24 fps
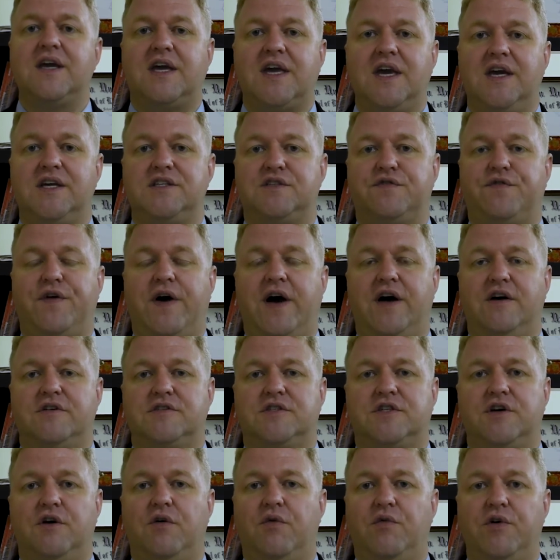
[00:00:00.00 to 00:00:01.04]
a case file.
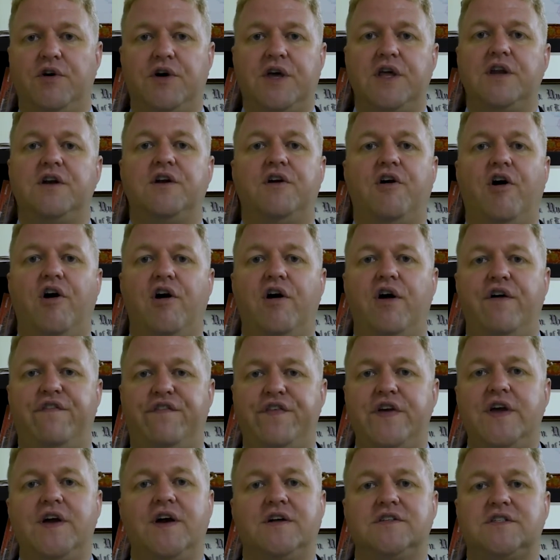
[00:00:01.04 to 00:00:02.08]
So we'll get an
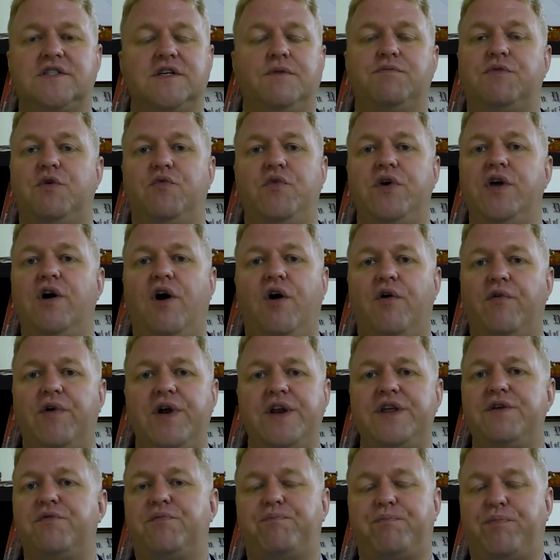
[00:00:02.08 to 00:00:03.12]
RFE on something we
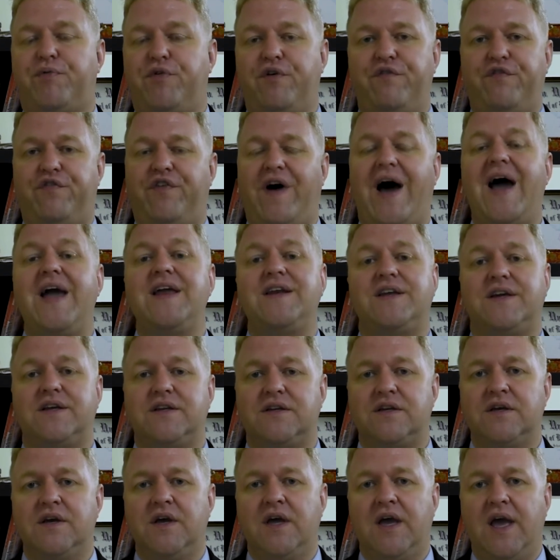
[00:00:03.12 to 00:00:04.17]
already
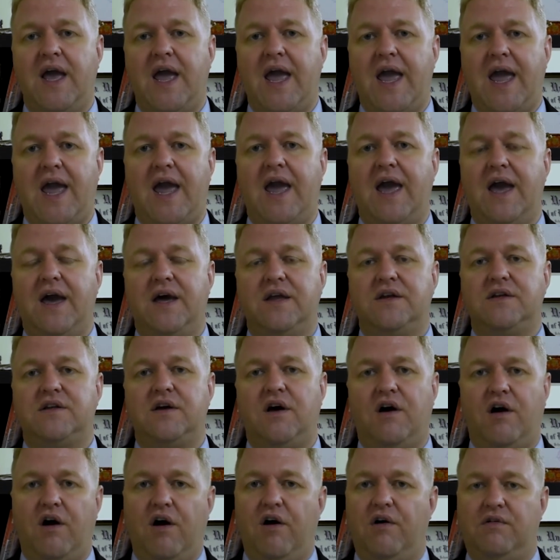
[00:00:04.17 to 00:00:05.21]
provided. And
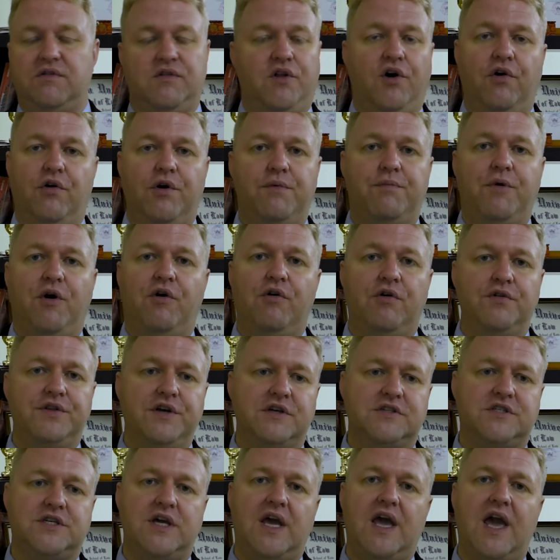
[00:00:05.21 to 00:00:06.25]
uh, lo and behold,
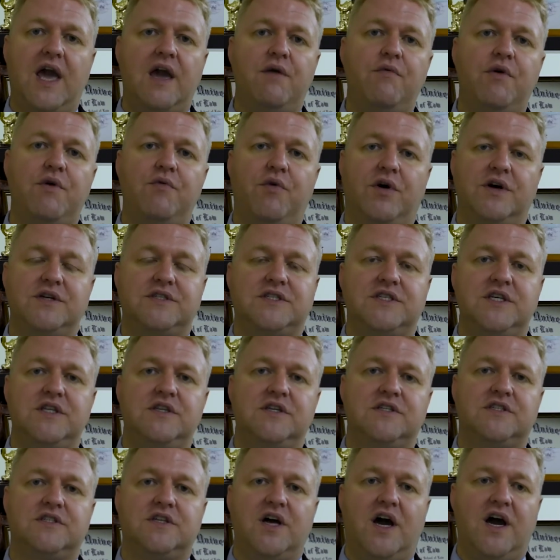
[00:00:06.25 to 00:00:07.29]
they'll say, hey, we want to see
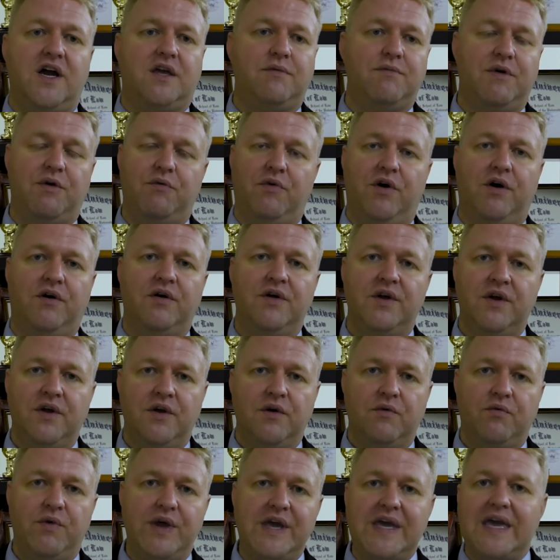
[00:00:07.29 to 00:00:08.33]
this document. Well,
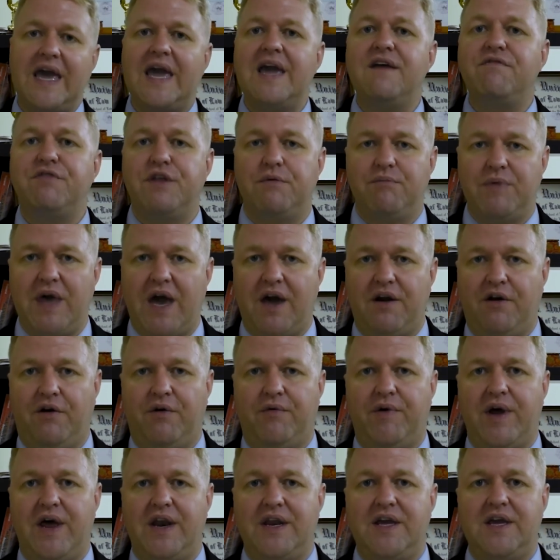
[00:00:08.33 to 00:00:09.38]
we gave them that
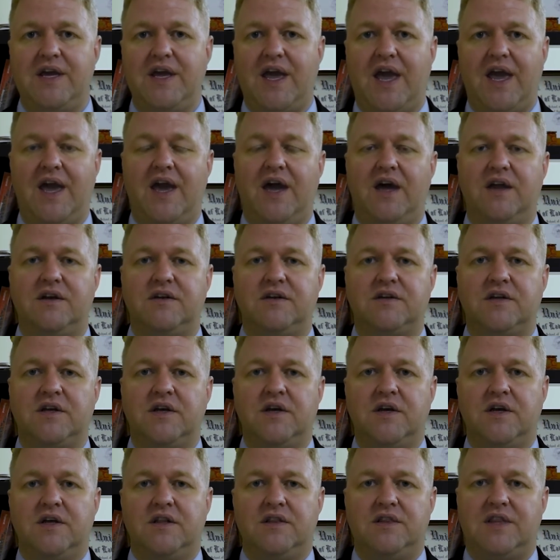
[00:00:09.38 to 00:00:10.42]
already, and
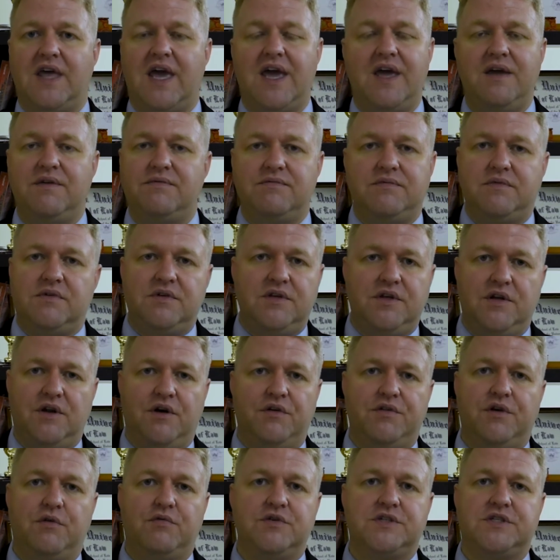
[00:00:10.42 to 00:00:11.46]
they, you
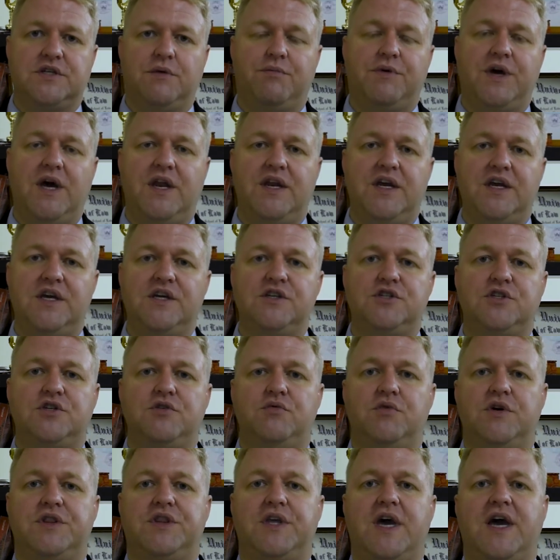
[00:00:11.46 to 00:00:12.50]
know, there was some kind of issue
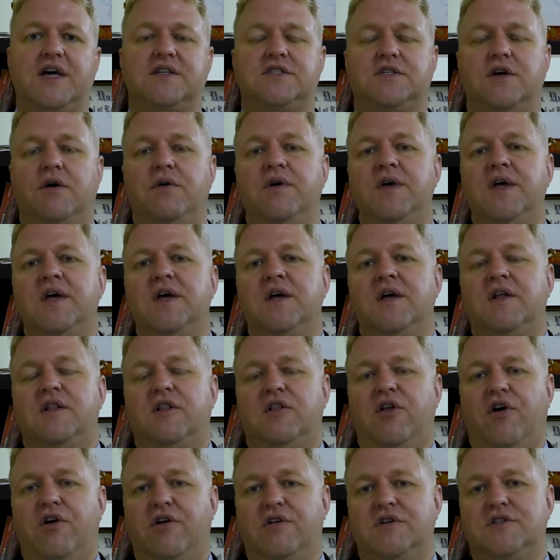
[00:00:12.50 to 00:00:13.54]
with that. So,
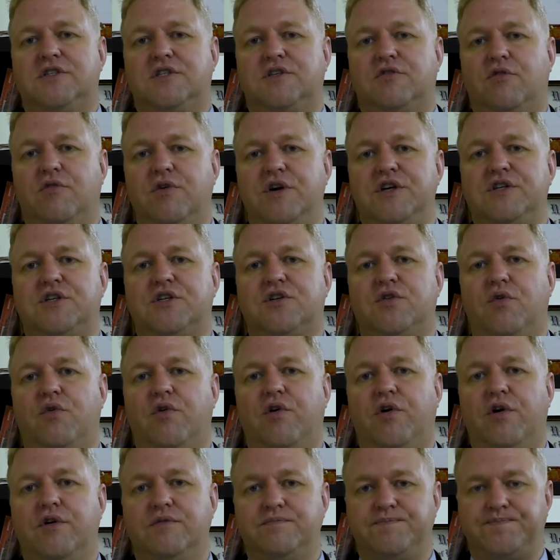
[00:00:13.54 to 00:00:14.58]
long story
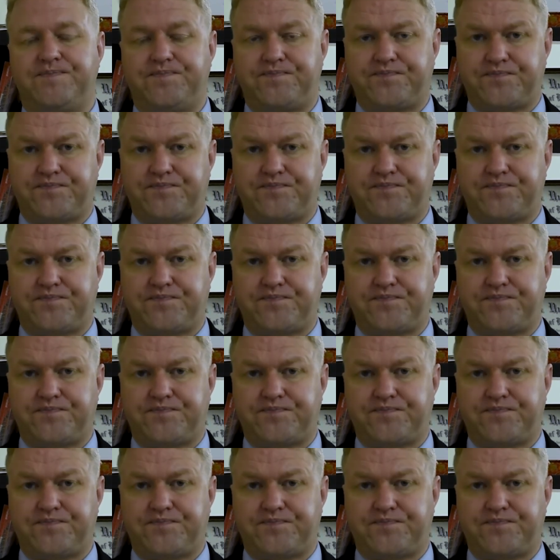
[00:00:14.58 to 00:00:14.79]
short,